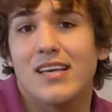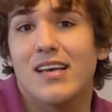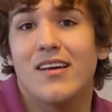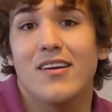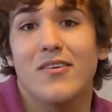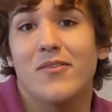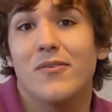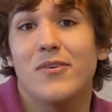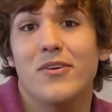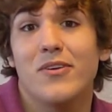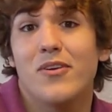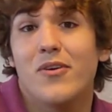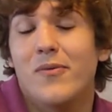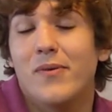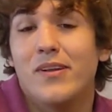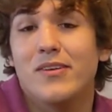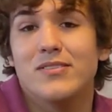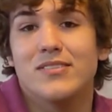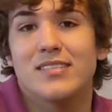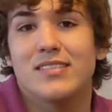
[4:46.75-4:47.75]
I don't really know
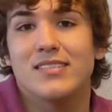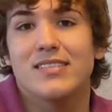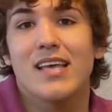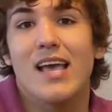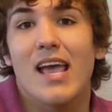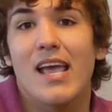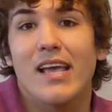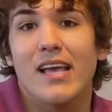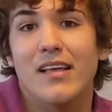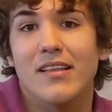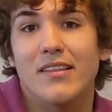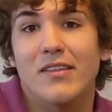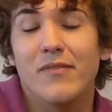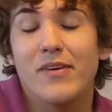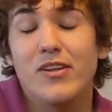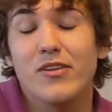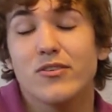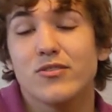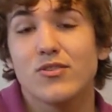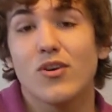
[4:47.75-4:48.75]
what else to say. The
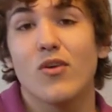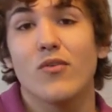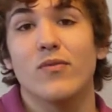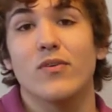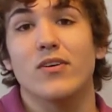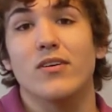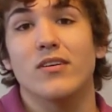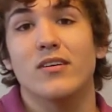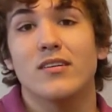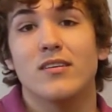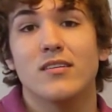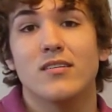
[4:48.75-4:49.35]
video's over.